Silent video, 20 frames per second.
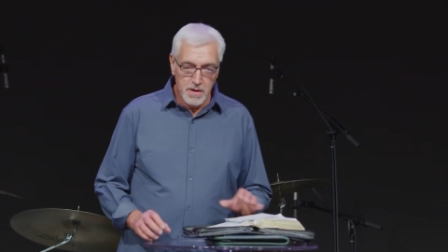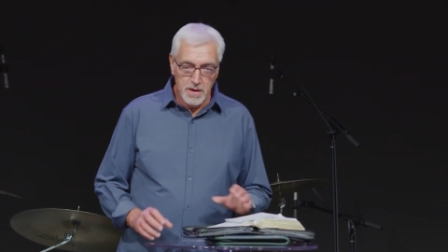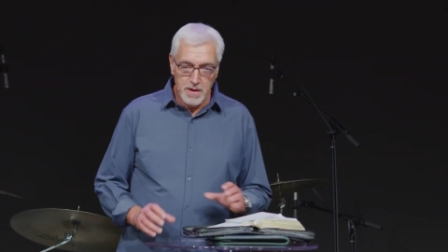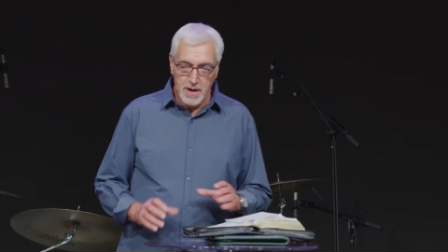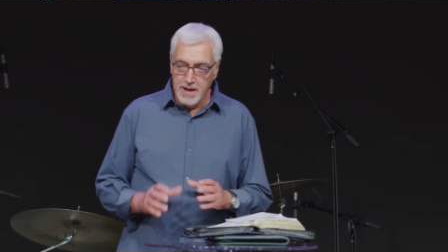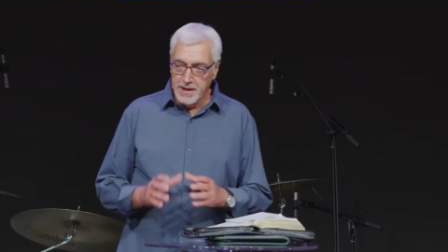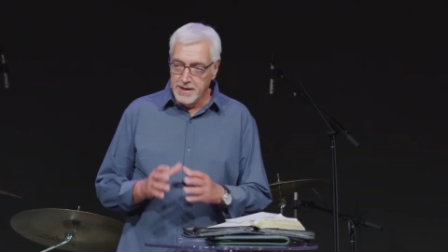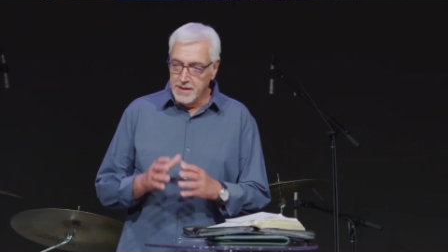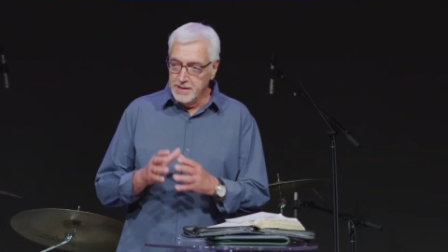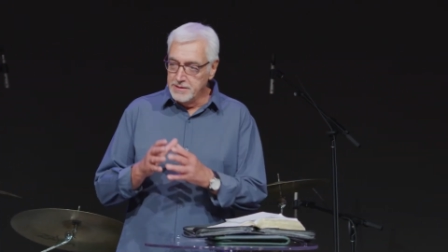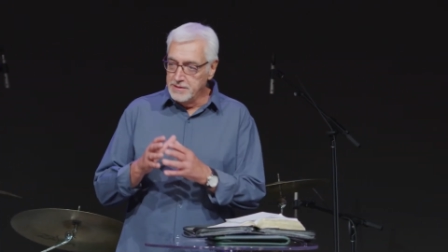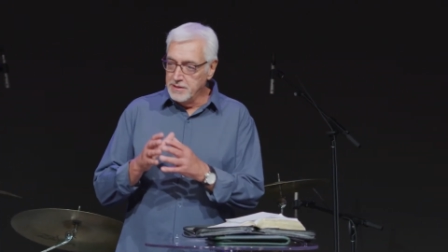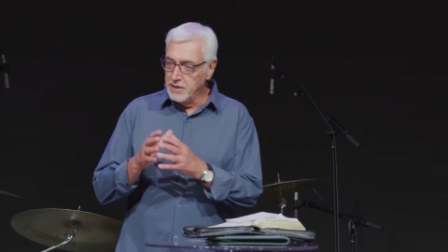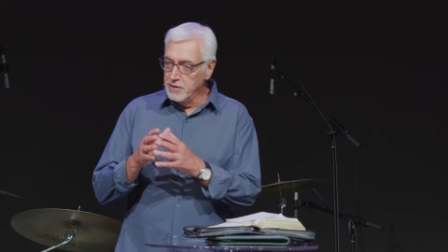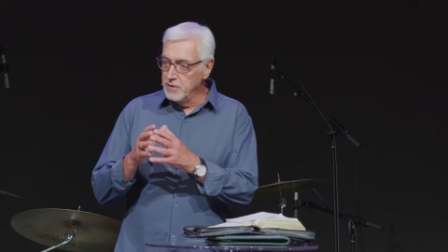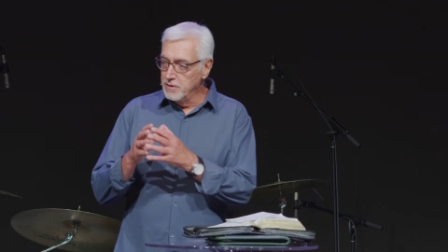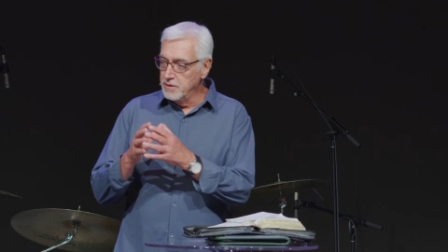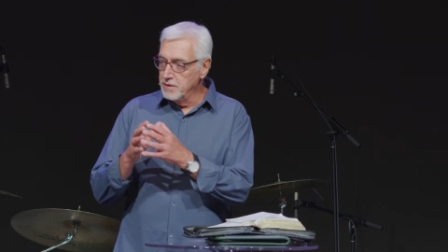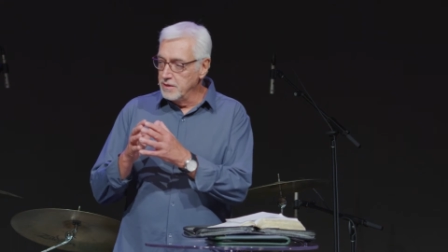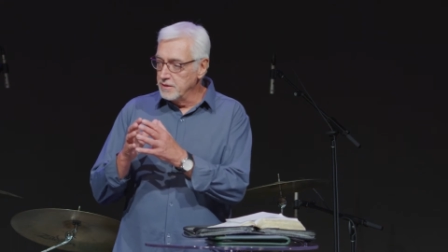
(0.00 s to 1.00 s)
I can tell
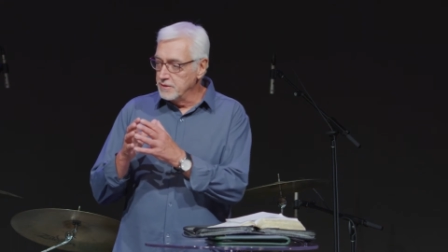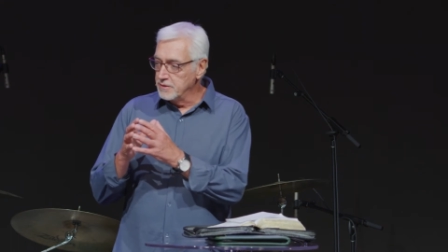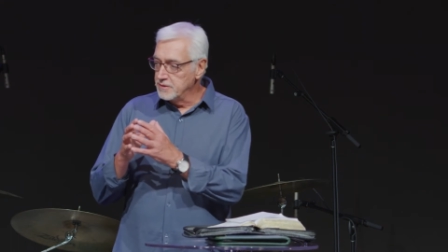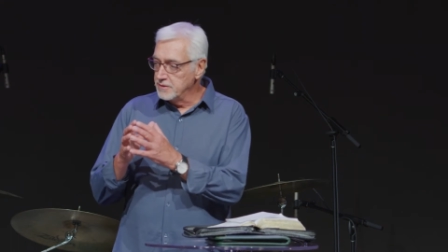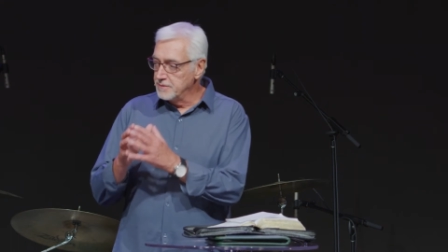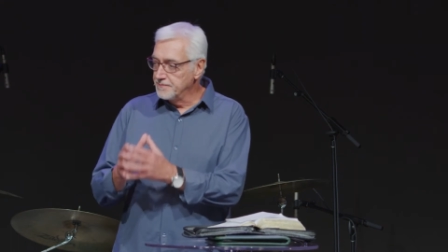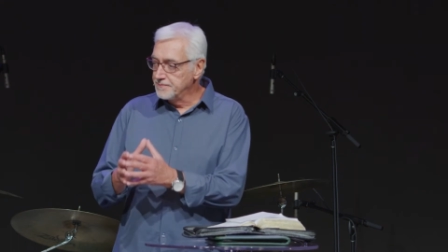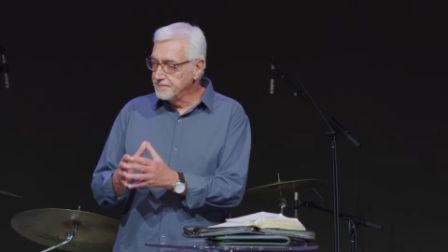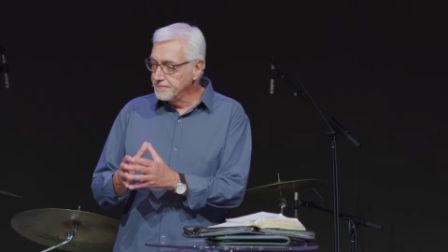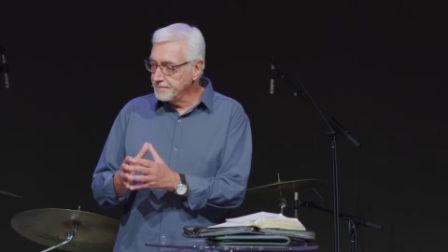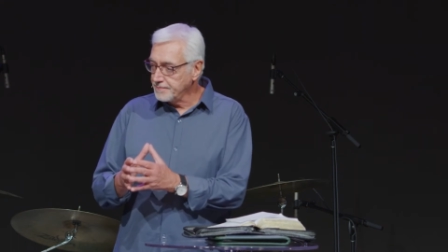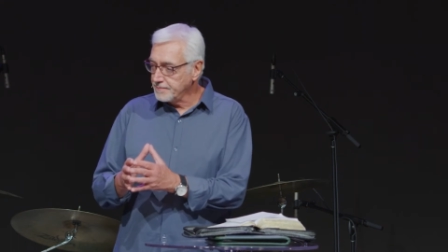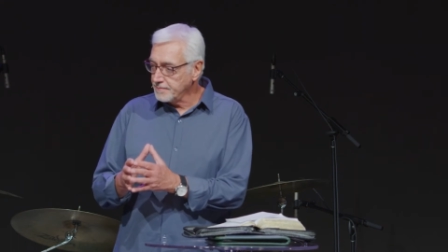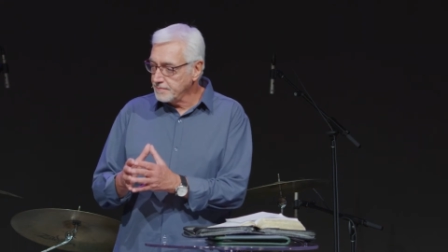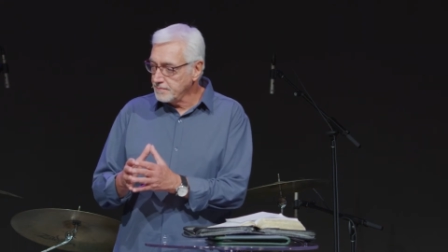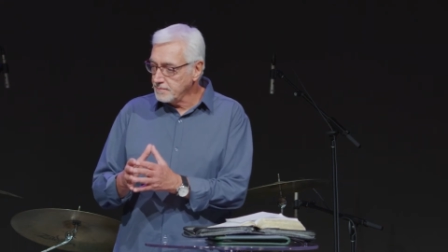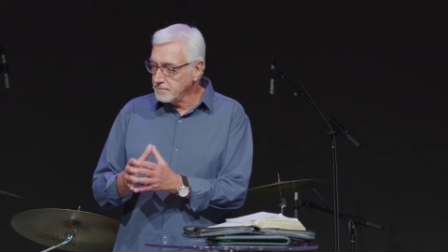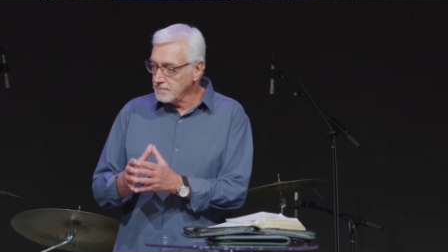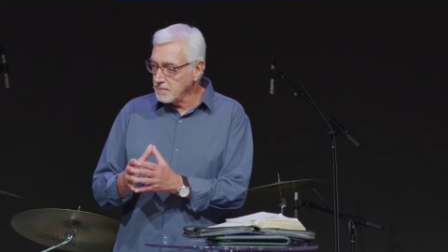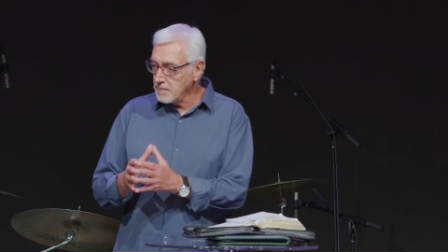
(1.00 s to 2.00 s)
you this
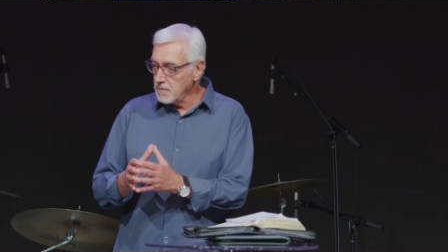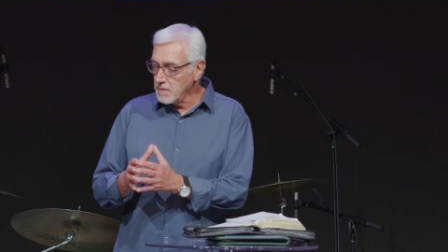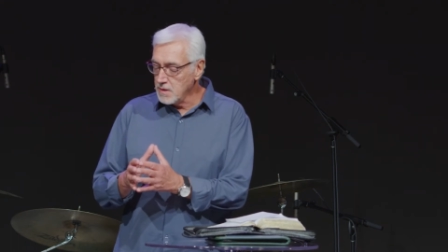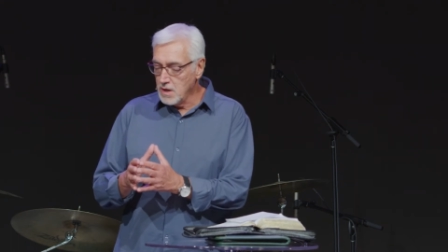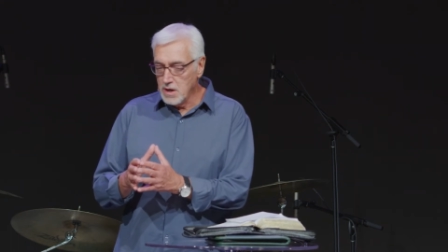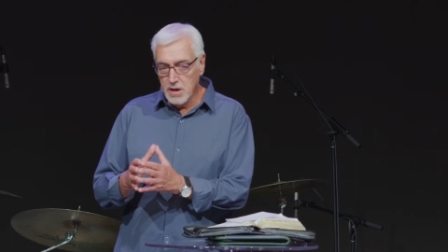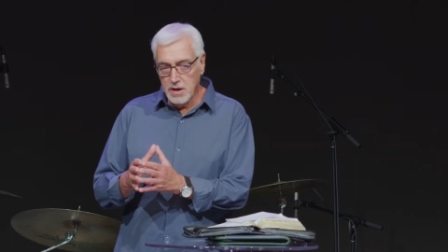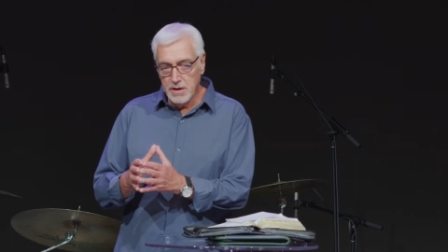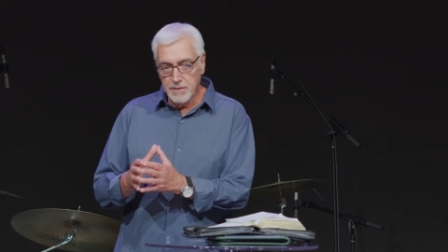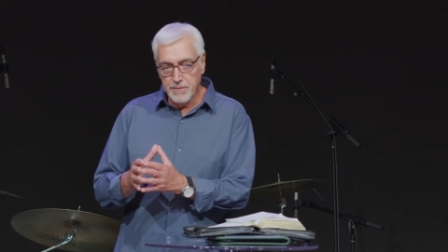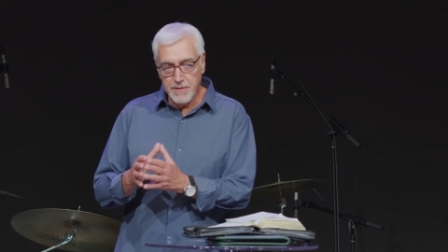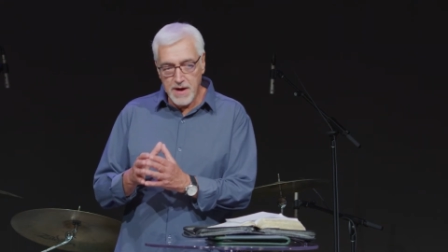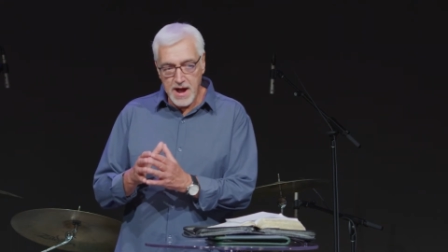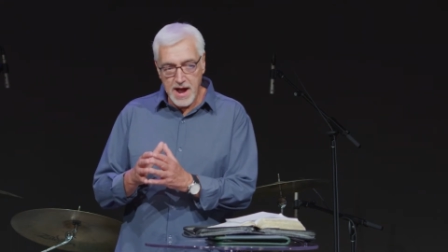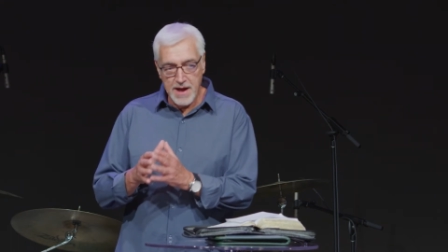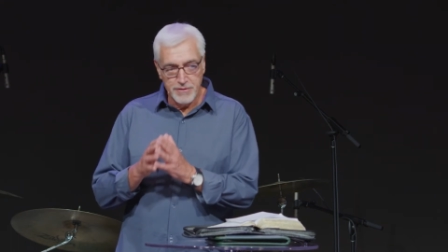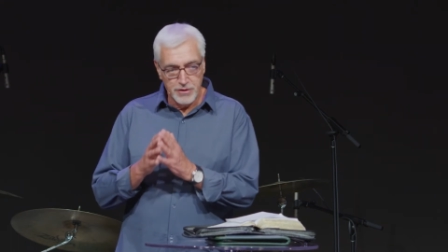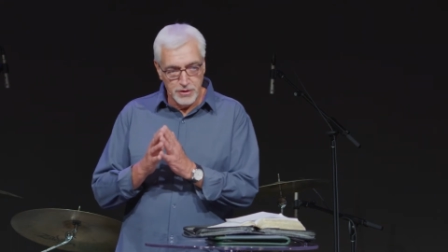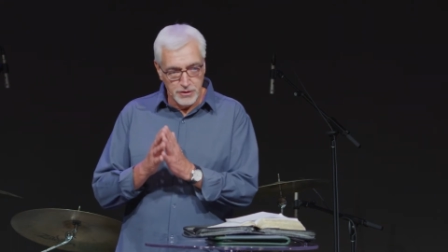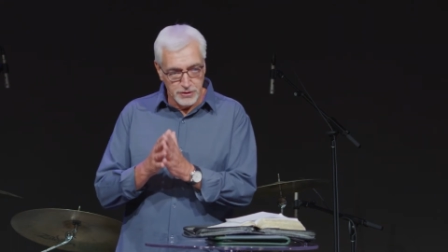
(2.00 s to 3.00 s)

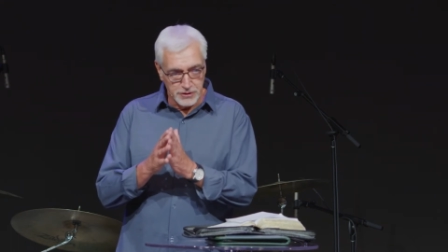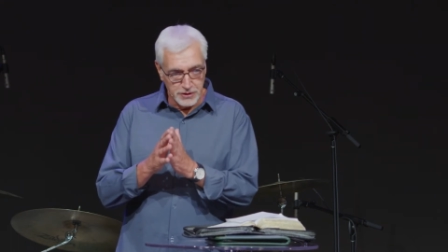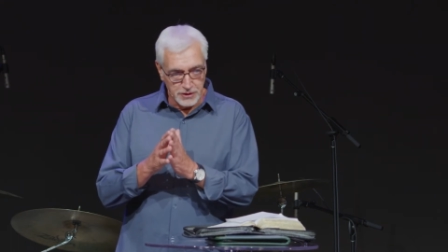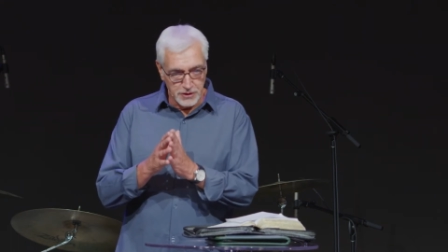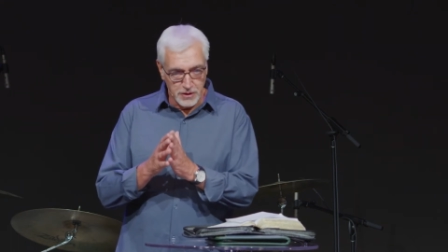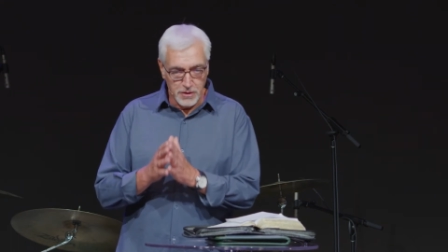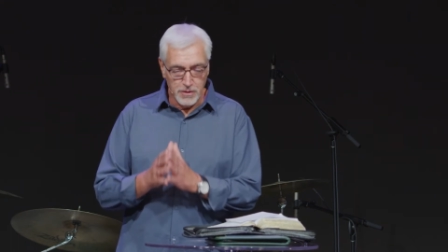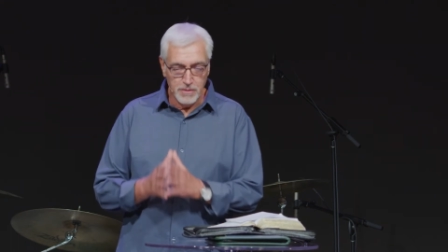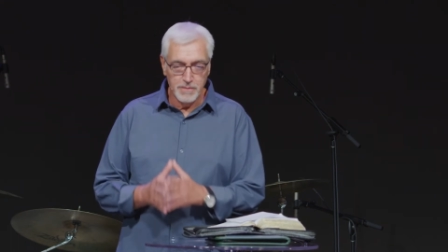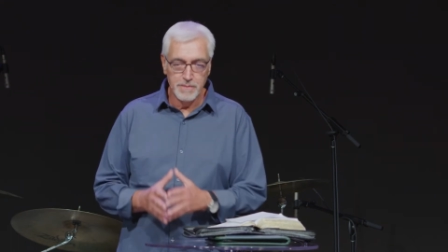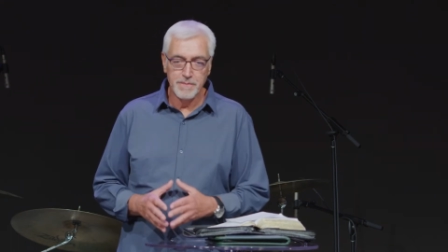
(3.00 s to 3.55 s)
five years ago,